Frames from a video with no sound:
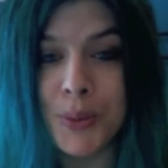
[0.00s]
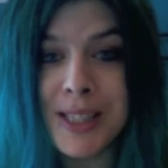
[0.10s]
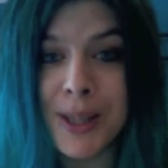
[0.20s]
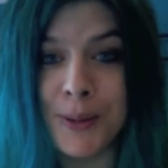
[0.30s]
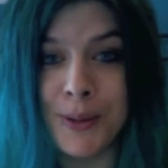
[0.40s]

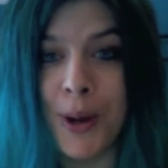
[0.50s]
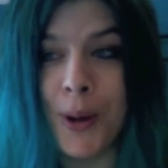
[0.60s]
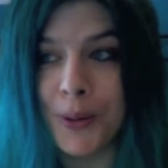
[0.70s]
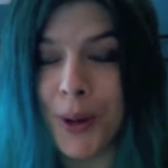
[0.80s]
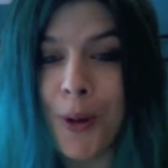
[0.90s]
We don't
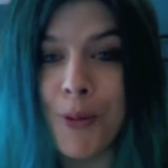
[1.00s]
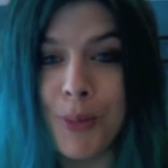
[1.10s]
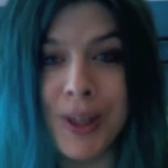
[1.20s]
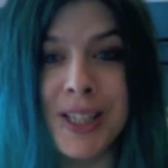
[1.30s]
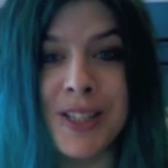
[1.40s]
know. The whole
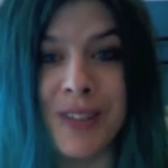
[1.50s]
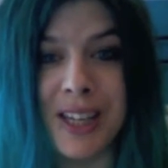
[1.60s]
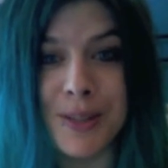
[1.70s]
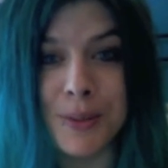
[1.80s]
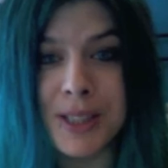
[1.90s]
point of
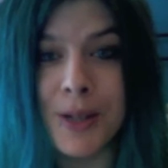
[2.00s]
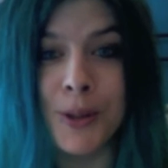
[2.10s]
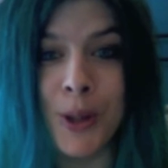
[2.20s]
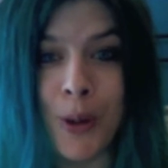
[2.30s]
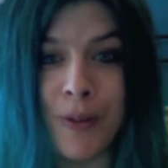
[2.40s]
it is we
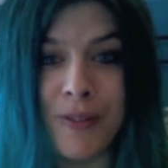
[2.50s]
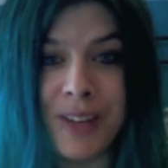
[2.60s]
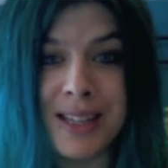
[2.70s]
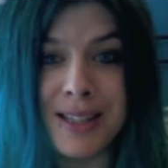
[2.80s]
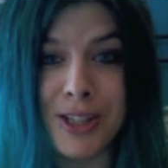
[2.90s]
don't know if
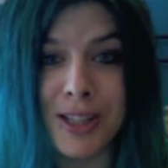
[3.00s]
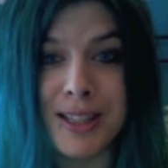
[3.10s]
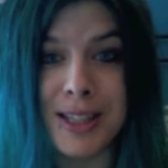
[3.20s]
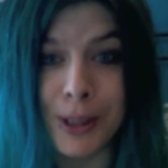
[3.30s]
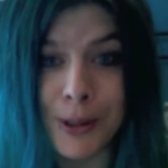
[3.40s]
he's
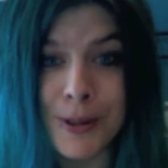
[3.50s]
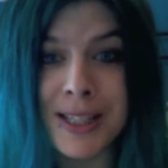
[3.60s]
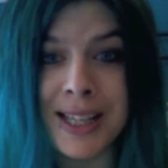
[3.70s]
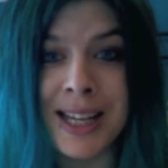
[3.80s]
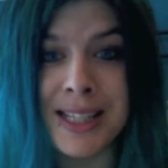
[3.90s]
just
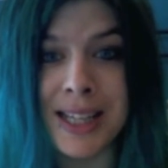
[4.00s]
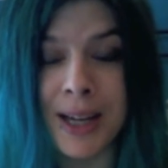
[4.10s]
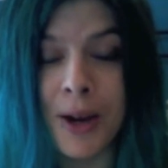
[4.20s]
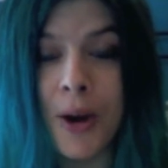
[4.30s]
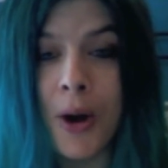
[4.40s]

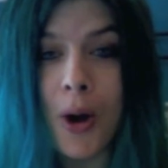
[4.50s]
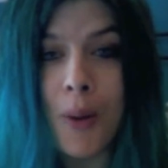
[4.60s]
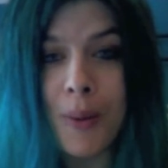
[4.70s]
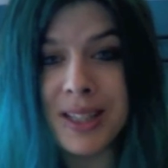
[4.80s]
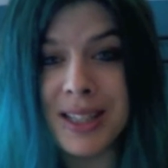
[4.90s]
hallucinating
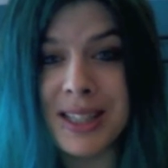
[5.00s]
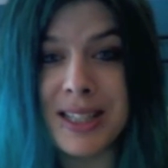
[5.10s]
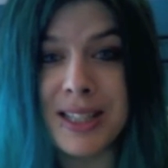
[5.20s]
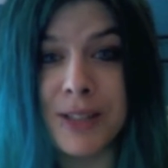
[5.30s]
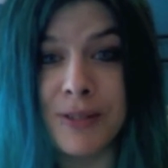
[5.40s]
or whether
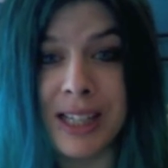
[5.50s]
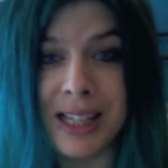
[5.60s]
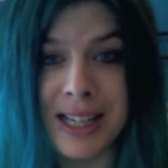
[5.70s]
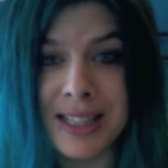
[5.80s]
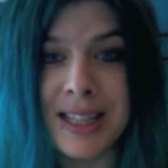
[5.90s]
this thing
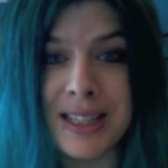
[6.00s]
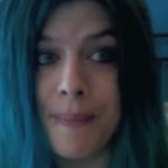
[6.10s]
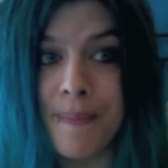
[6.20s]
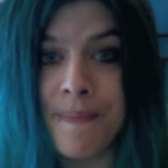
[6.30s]
really exists.